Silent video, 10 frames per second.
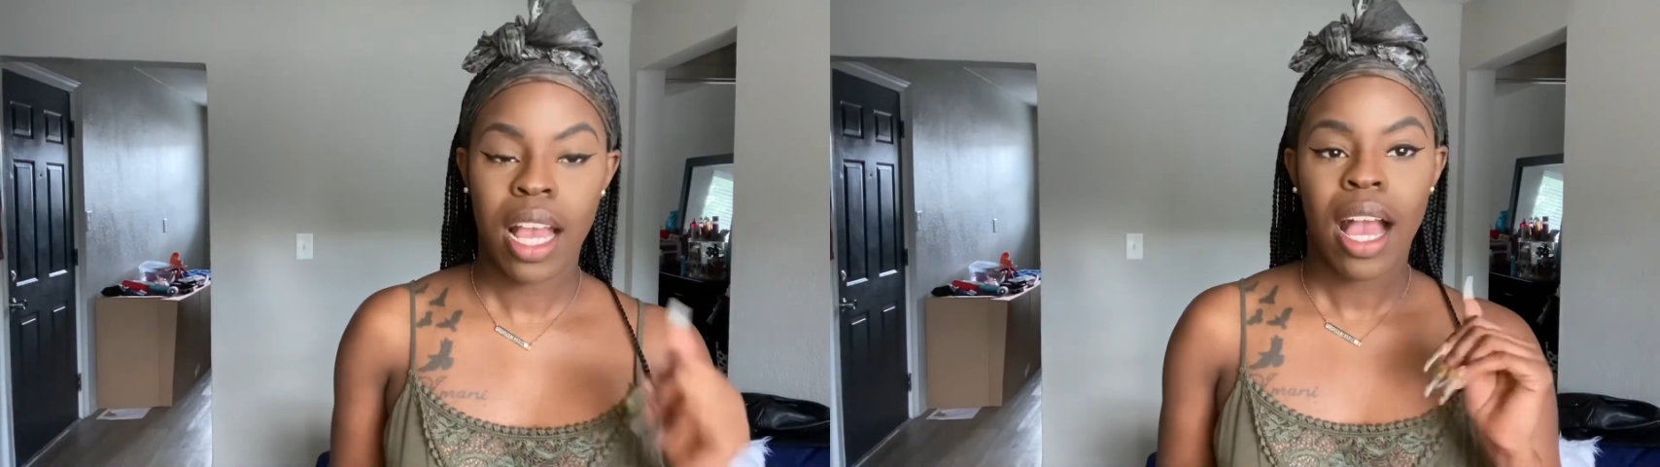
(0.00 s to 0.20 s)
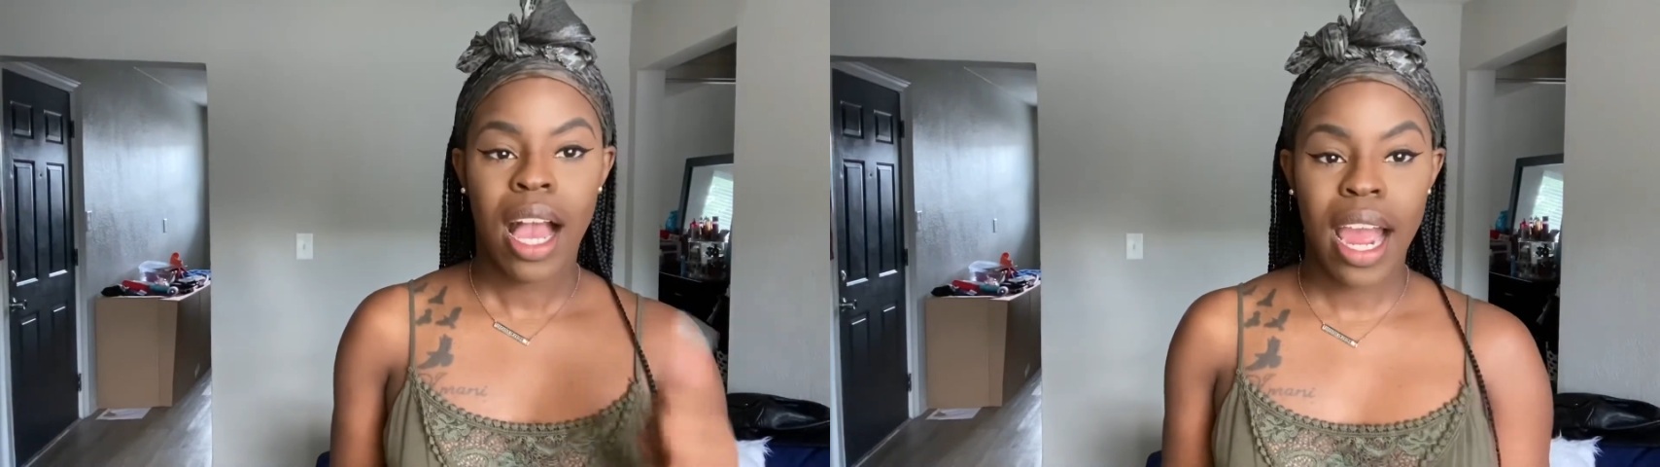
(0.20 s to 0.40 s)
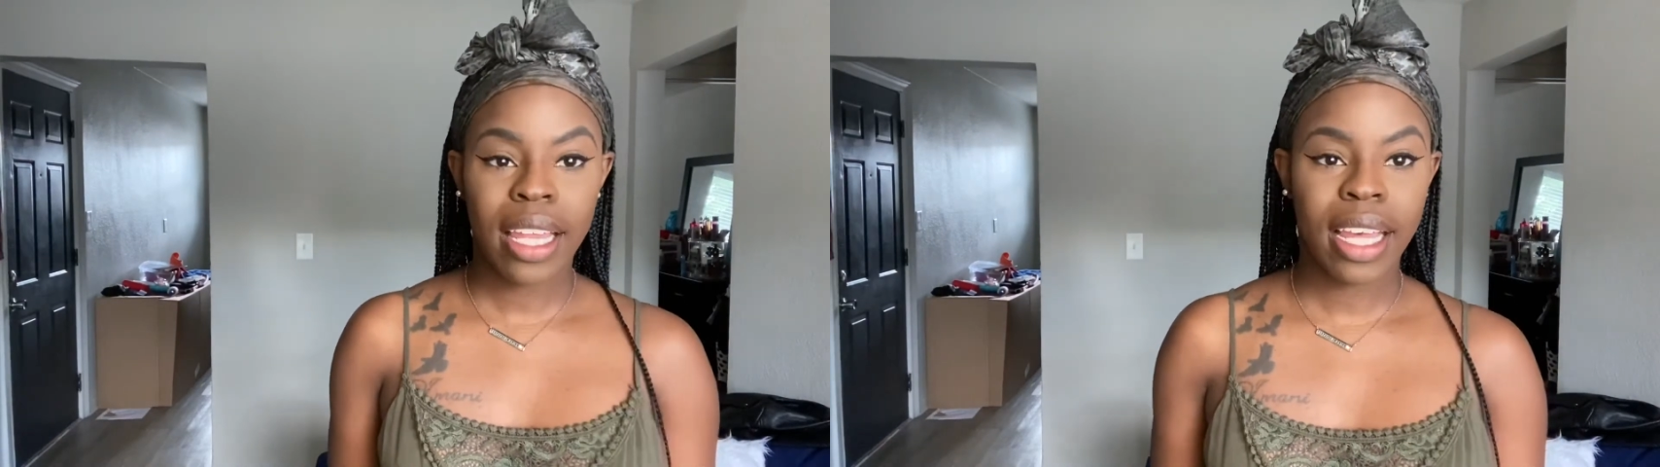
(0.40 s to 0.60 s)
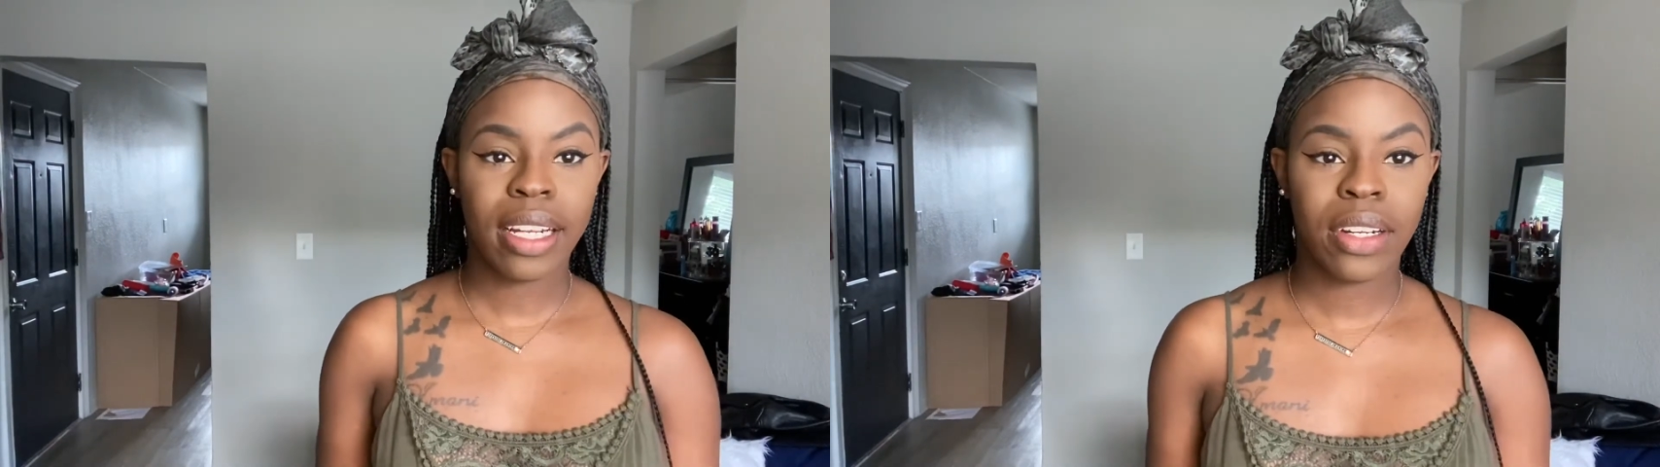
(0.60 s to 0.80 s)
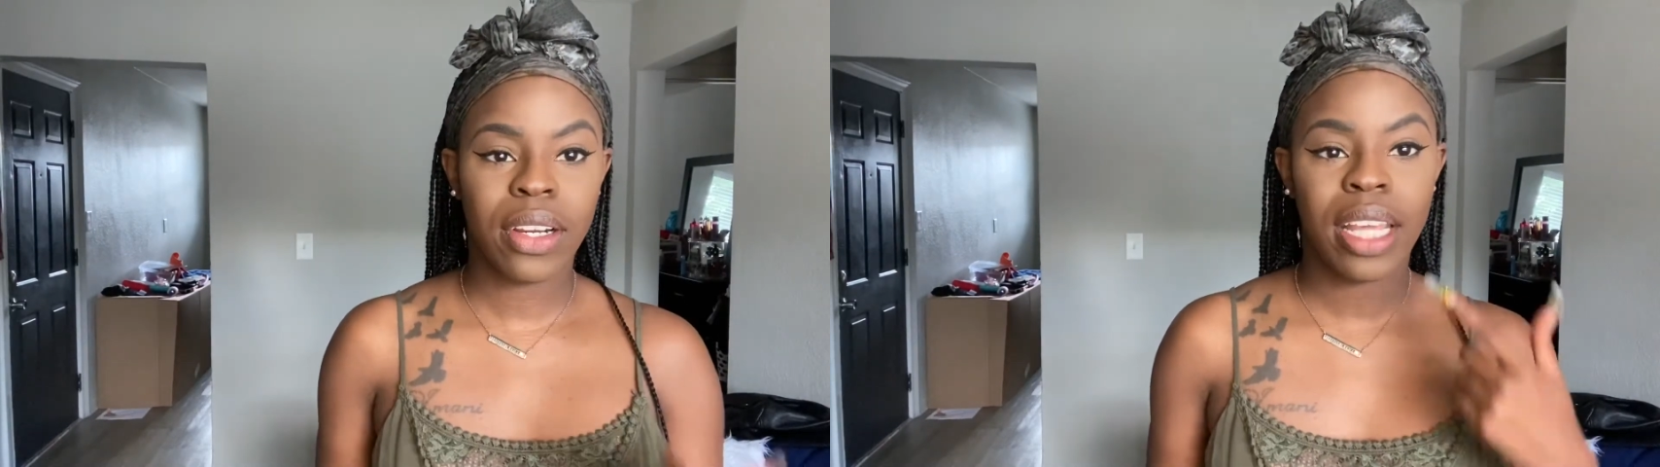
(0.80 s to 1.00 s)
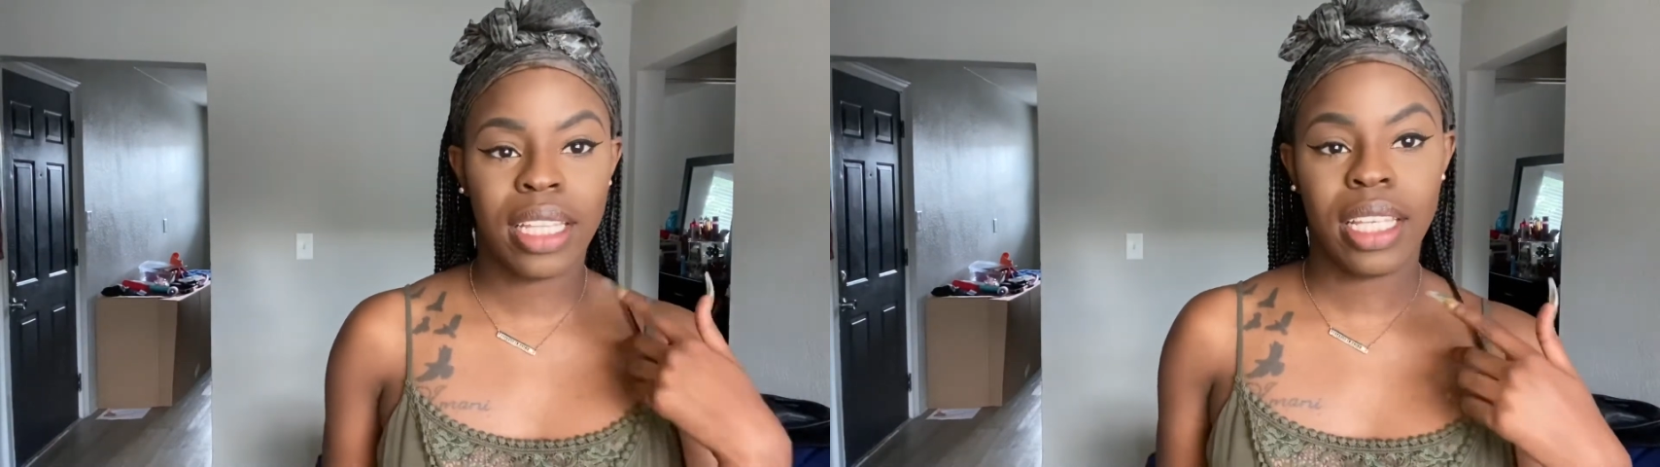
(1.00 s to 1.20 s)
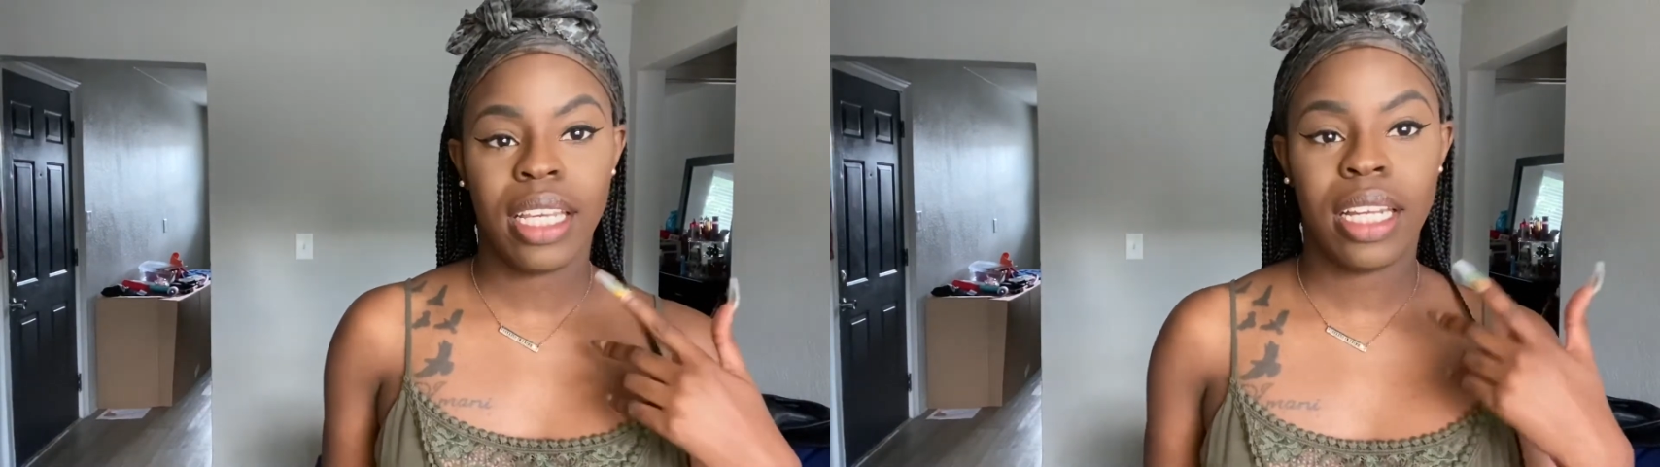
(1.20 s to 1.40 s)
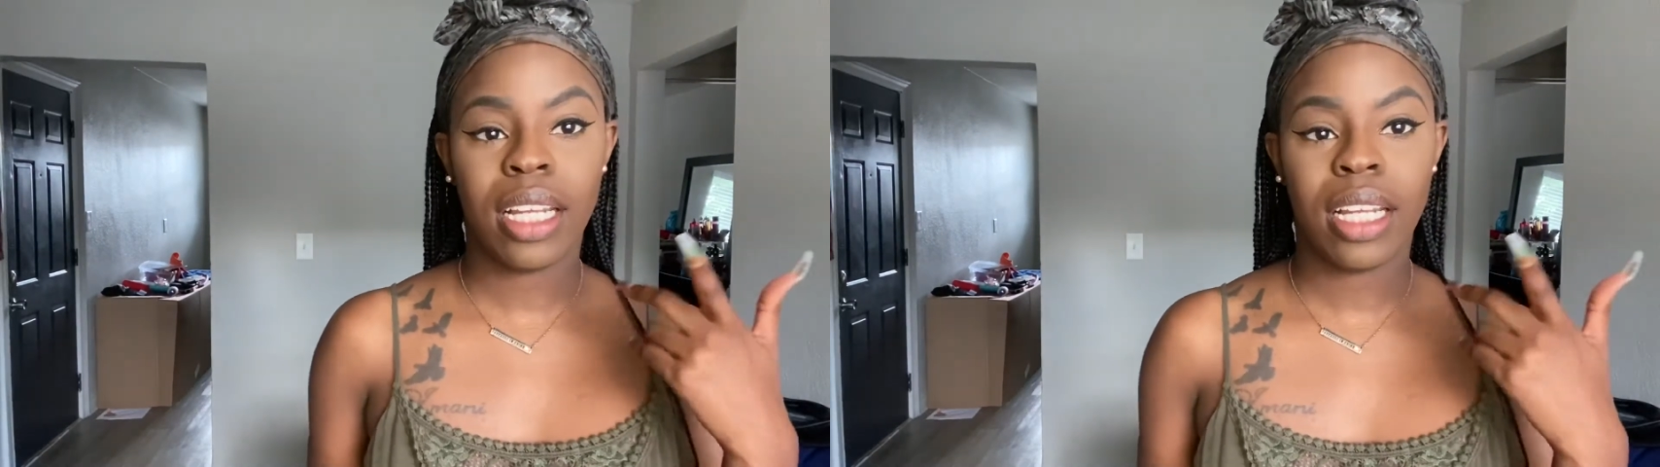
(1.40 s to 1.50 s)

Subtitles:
highlighter and then